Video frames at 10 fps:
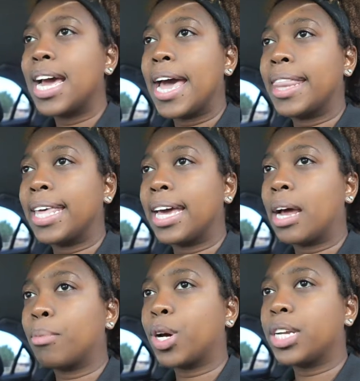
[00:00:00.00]
and then
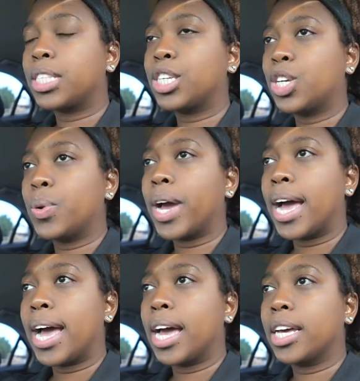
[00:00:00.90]
I'm gonna see you
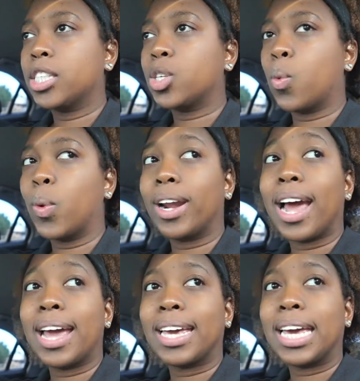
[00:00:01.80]
guys when
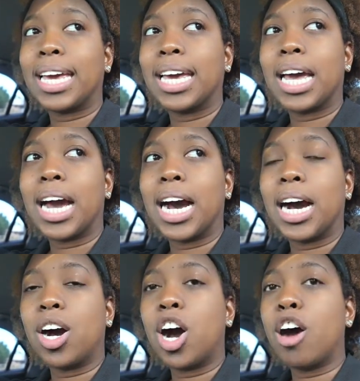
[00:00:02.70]
I get
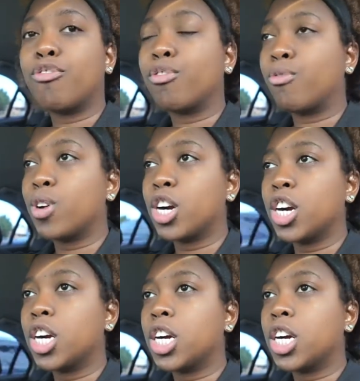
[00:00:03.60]
off of work